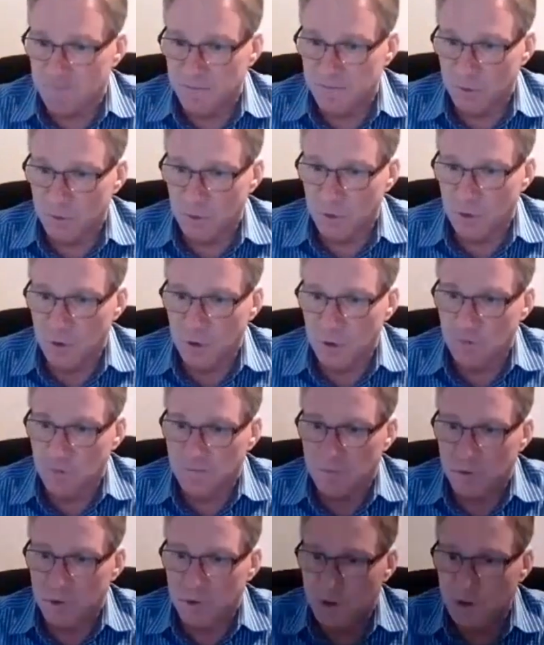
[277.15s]
for
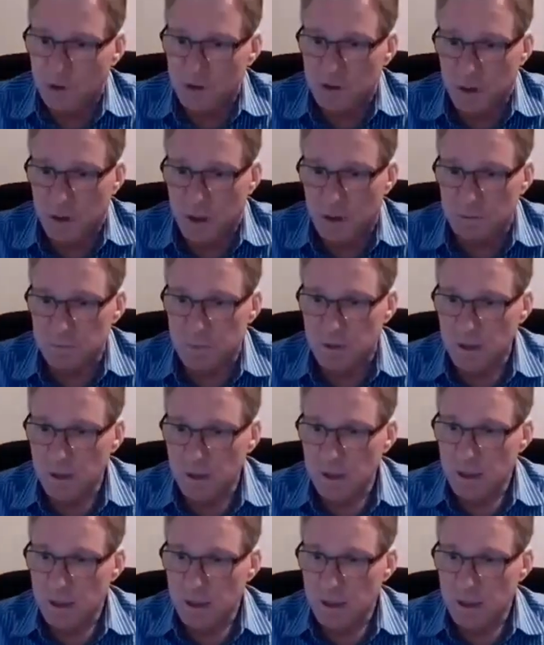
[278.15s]
a long time.